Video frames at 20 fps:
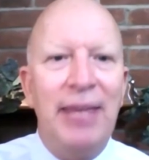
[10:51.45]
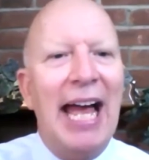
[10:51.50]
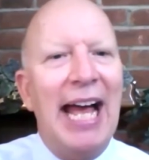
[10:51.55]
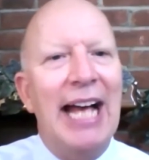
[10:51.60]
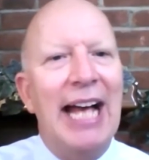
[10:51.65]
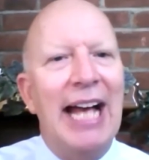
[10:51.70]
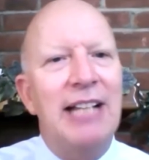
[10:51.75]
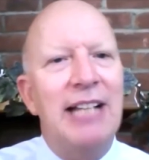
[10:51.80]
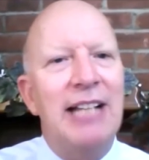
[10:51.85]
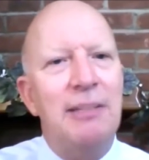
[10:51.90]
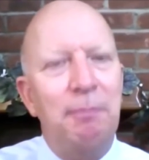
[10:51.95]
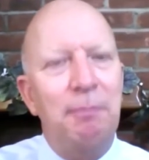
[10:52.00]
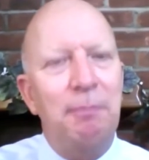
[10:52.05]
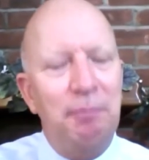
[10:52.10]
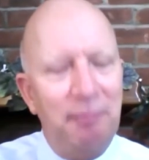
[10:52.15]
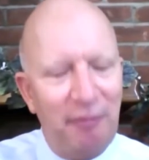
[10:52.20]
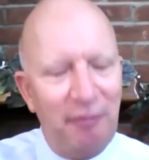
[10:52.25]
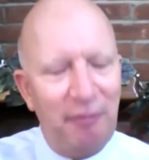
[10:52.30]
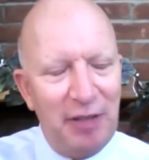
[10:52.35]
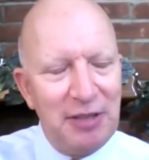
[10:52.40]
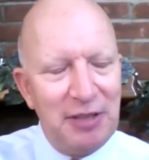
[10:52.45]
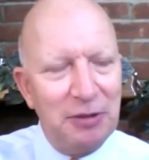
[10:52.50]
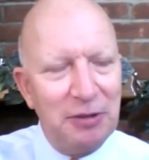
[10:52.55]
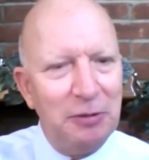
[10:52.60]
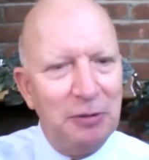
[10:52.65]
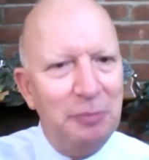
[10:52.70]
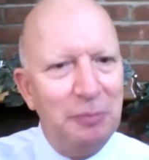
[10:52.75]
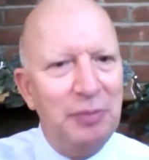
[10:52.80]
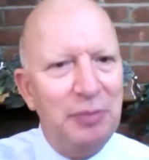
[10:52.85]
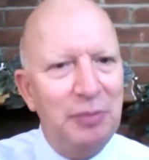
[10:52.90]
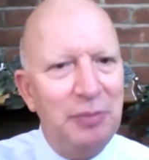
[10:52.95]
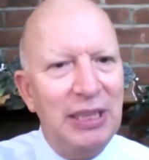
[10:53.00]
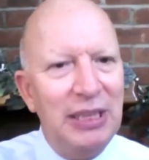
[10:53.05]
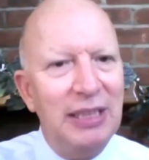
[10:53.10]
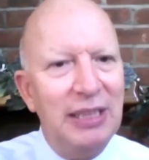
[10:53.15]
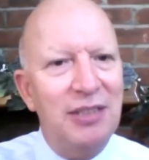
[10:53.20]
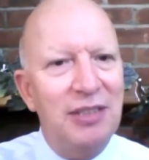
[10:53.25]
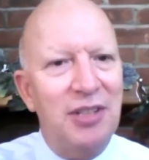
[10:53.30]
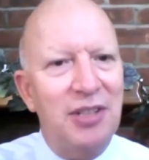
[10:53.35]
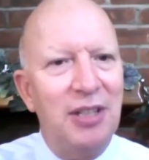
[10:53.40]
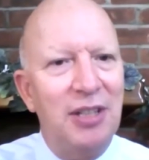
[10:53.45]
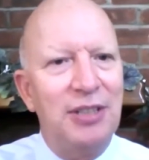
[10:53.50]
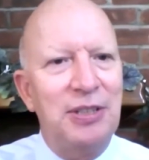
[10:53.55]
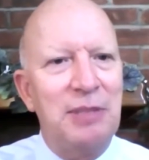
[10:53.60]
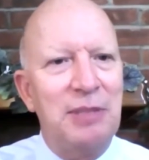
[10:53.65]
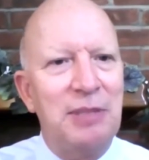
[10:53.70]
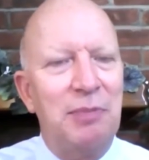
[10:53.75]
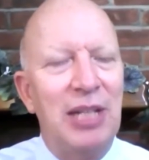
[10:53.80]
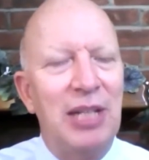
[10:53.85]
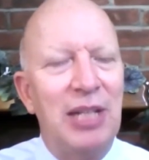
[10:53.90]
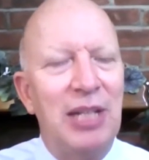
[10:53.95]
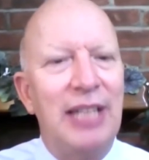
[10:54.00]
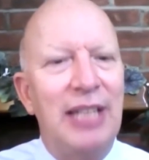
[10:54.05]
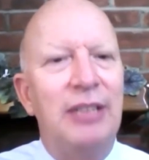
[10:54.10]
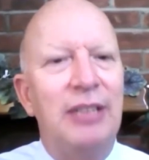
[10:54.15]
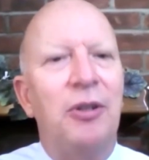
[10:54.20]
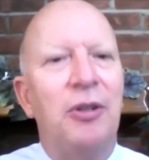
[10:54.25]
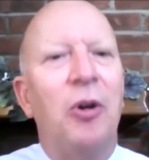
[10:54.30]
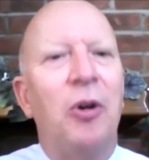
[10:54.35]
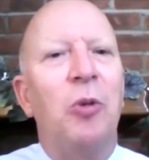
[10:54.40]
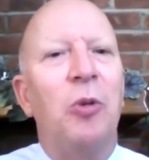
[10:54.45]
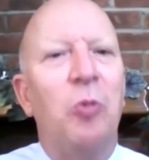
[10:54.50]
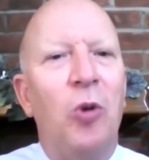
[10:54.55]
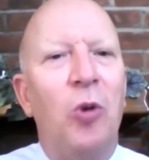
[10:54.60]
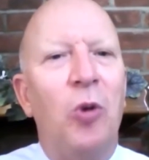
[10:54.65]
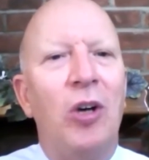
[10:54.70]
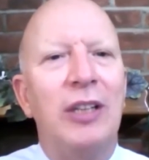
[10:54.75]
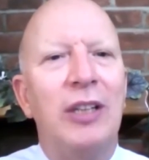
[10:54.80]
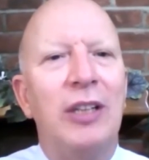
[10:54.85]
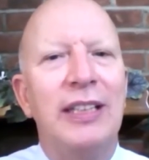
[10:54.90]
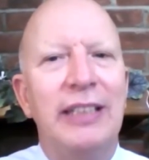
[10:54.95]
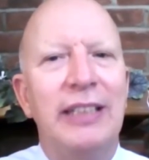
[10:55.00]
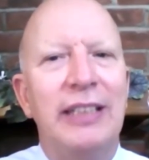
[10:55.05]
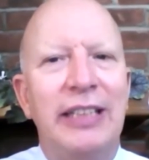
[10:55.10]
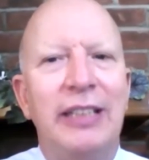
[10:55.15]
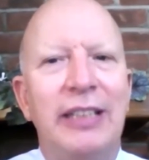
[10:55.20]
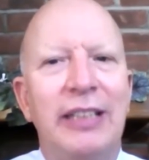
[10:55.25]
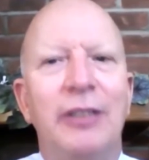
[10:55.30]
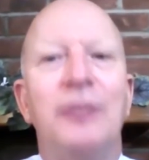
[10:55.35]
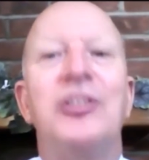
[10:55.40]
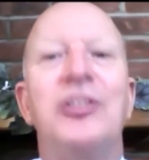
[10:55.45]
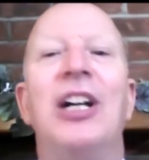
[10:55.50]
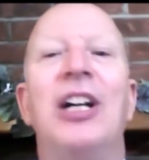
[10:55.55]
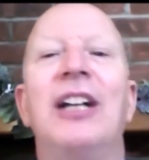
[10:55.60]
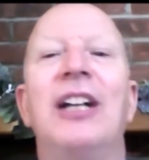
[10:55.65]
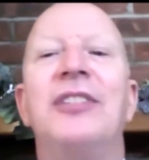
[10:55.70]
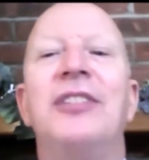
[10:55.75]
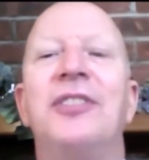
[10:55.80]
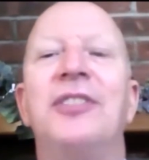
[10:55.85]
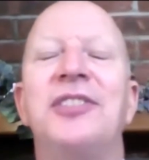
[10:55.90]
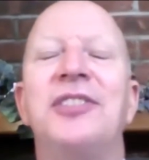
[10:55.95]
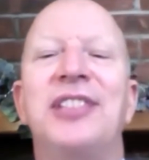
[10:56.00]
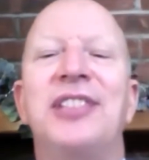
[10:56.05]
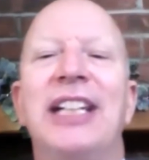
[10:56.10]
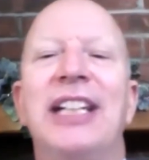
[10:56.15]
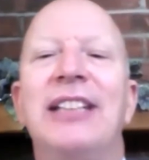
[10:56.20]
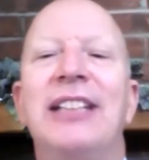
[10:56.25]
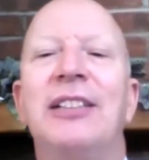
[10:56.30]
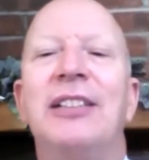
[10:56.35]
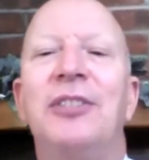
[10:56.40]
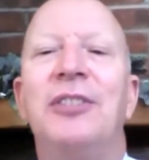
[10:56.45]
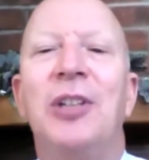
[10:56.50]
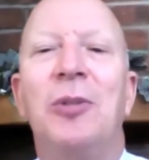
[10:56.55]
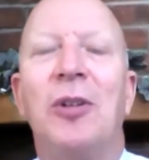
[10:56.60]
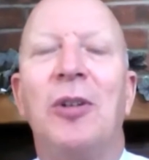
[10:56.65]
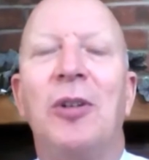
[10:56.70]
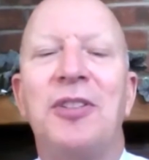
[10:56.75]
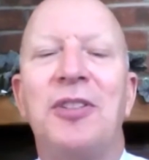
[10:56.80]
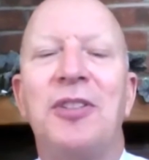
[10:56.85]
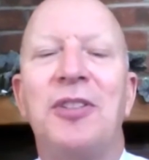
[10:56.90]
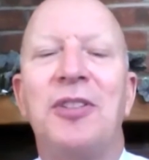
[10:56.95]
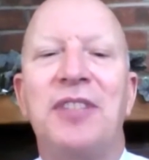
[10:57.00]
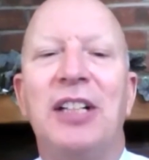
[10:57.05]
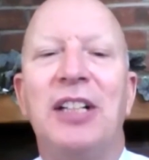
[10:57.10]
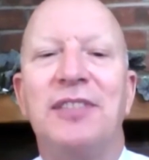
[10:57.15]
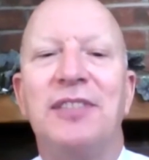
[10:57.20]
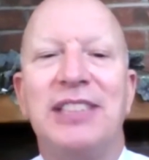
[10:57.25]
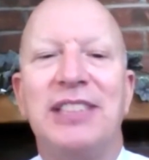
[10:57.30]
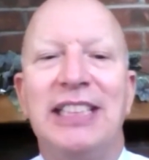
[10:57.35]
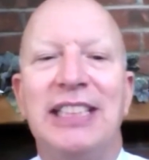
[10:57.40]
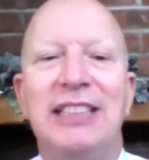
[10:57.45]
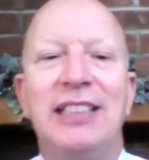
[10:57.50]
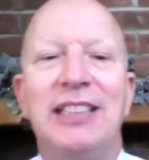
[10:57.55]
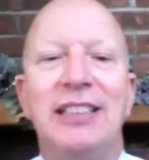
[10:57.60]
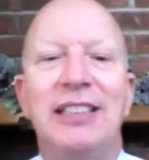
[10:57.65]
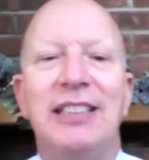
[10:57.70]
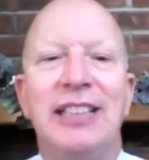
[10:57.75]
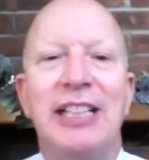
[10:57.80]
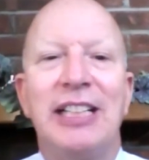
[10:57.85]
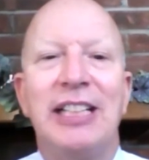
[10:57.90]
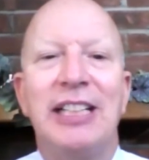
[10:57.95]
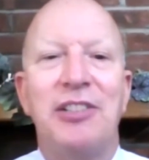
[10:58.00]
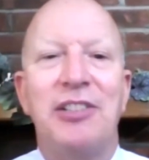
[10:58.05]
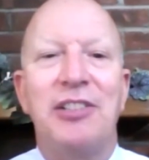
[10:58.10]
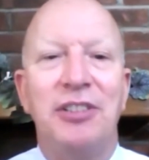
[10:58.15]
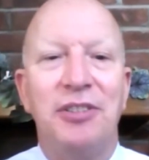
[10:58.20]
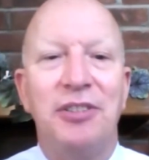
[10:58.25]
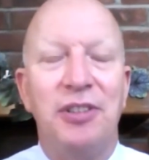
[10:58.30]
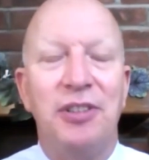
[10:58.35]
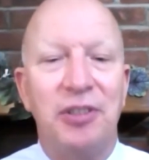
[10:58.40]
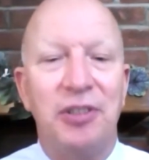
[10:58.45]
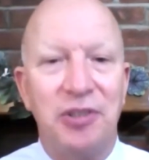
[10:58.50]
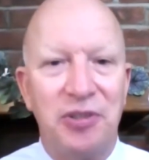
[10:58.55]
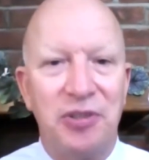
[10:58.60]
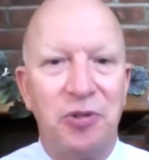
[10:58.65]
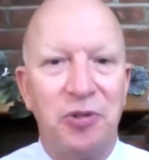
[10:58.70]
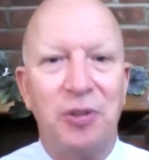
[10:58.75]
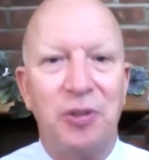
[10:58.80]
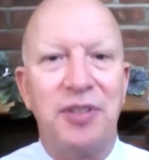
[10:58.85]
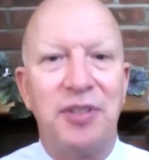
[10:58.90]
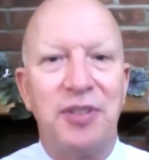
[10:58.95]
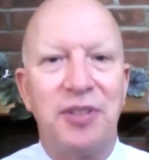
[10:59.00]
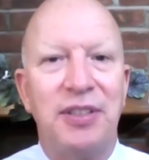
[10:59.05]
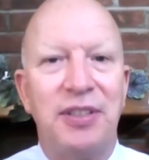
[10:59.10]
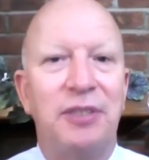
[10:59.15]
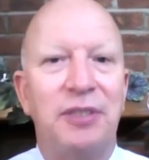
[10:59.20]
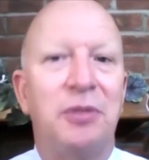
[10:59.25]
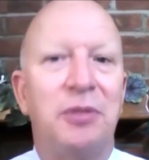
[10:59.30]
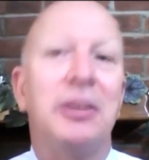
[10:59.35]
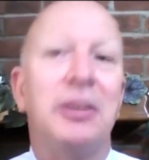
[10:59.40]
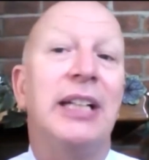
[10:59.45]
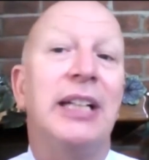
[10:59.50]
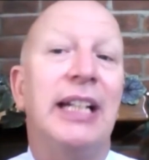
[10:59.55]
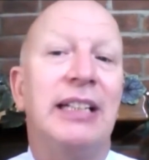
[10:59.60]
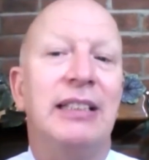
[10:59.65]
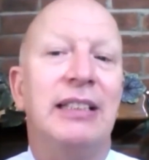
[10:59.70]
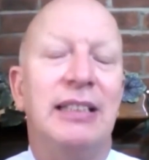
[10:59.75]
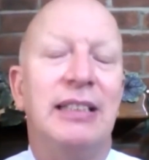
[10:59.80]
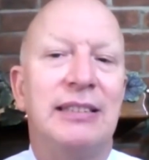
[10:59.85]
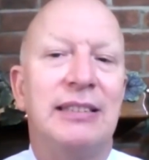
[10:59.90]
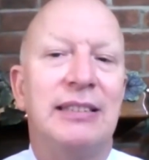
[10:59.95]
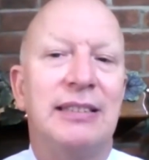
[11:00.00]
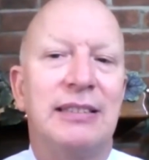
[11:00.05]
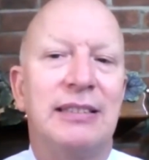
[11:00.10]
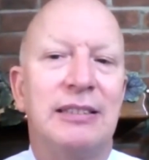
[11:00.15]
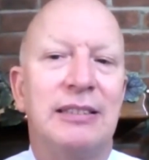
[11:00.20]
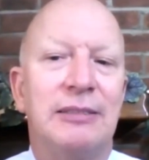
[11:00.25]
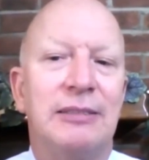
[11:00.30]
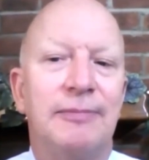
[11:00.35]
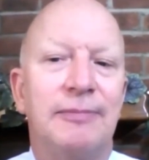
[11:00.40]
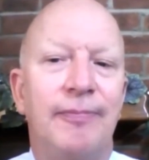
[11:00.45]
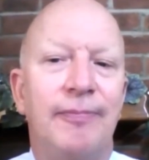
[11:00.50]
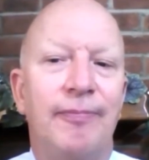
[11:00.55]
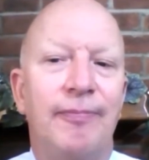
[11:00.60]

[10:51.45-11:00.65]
as physical beings on this planet, are walking here to understand and know ourselves in connection to the source that created us.